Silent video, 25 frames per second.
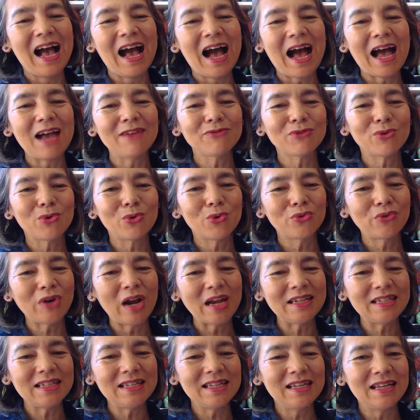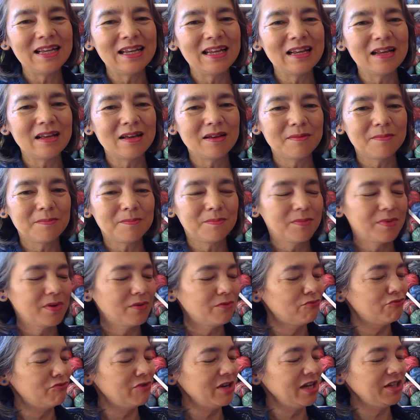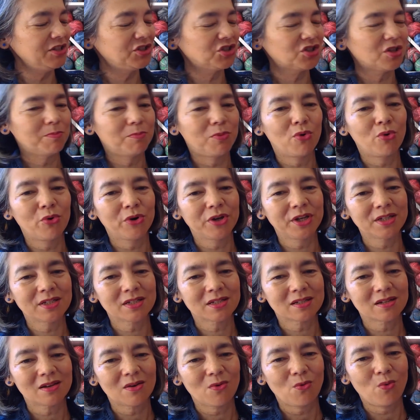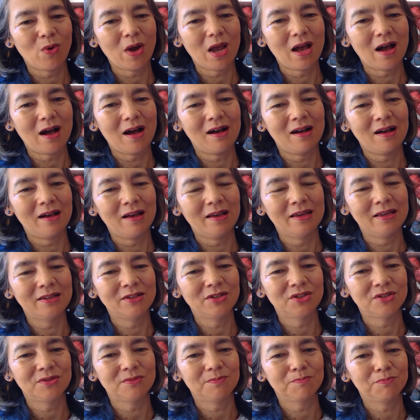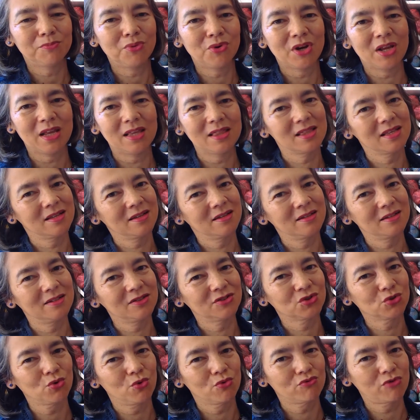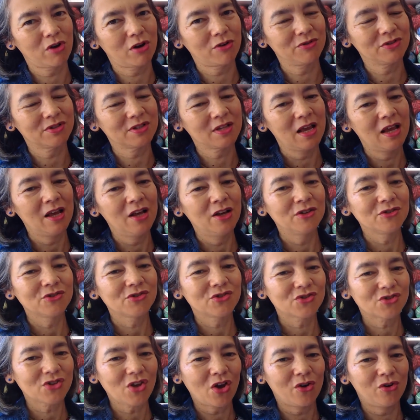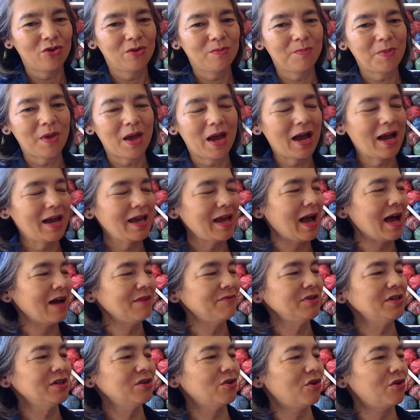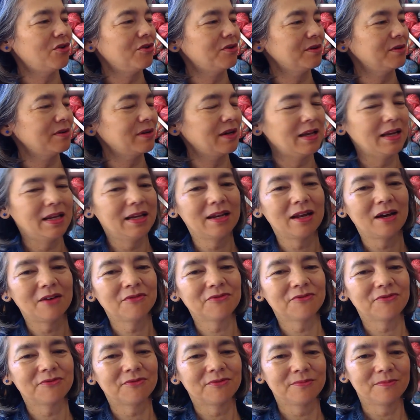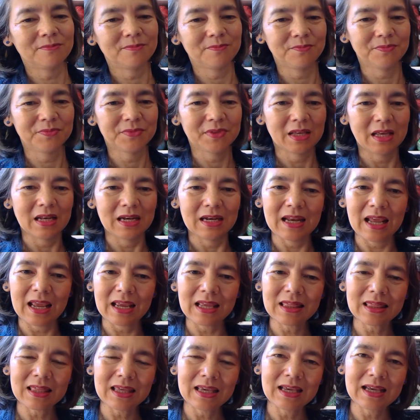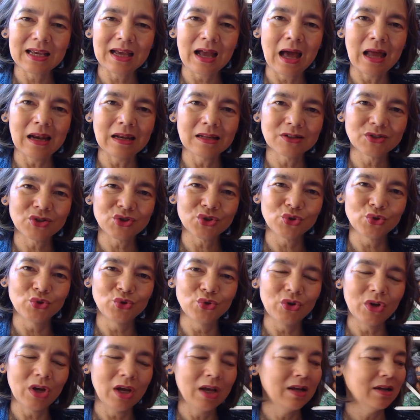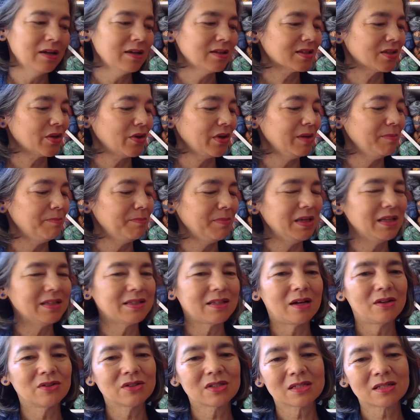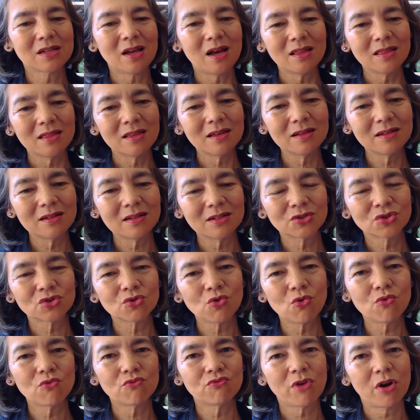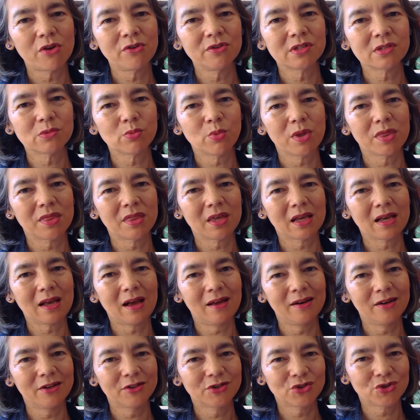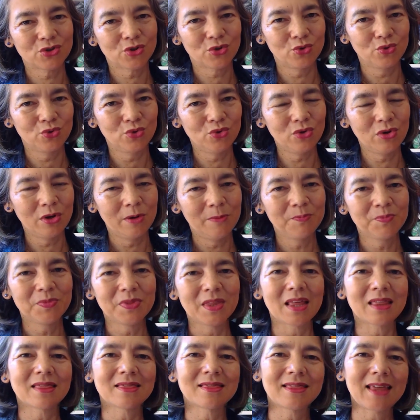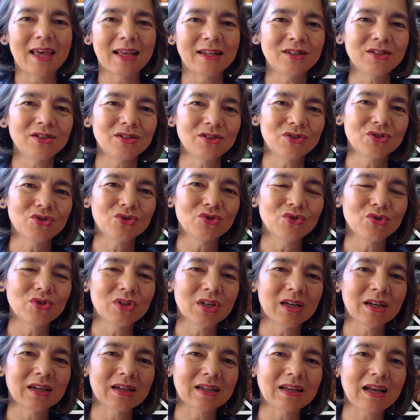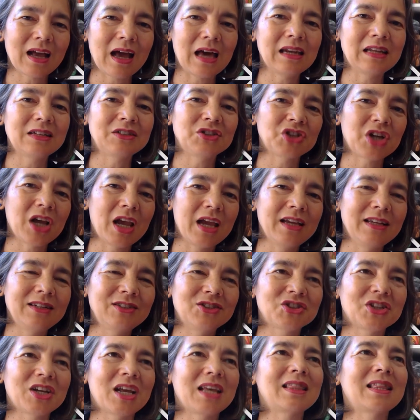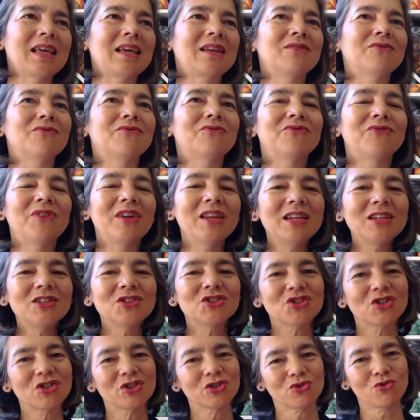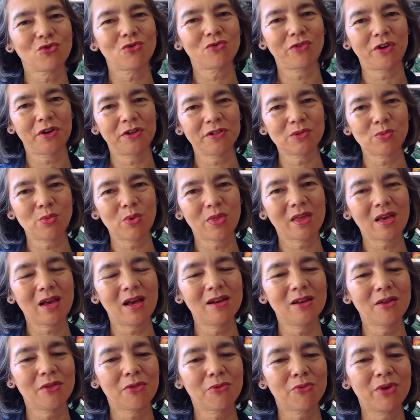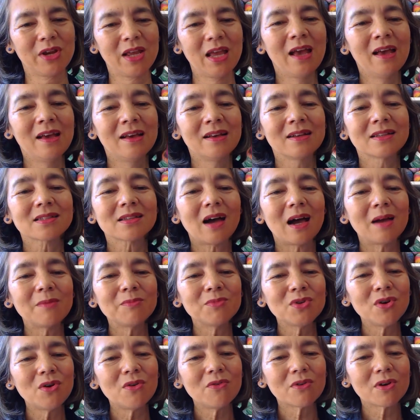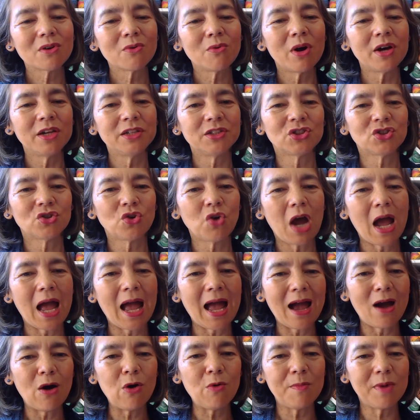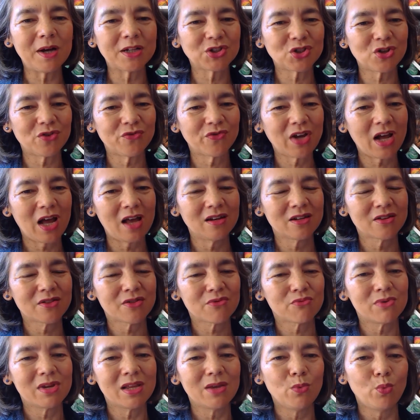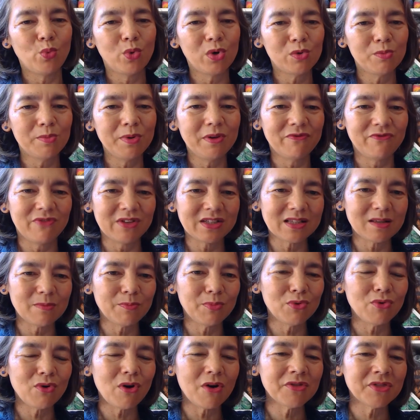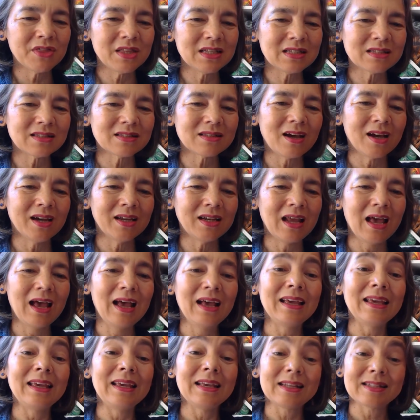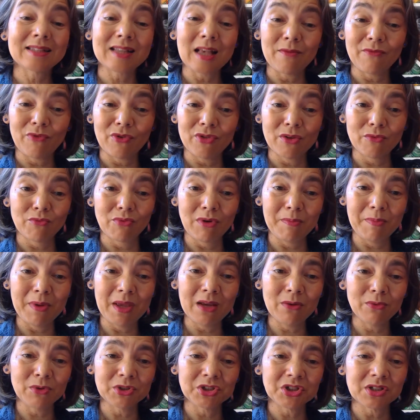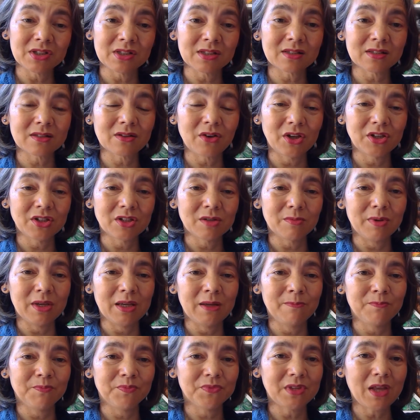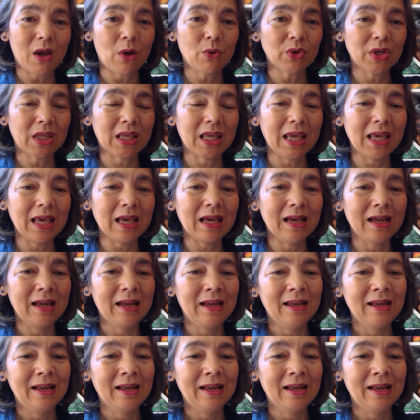I've already reached the point where I put in the short rows. So I haven't got enough length in color two. So it means I'll start the short rows with the color two, then do the color change, and then finish the short rows with color three. So I'm not quite sure how much of color three will be visible on this side, except for the ribbing, which is going to be down here.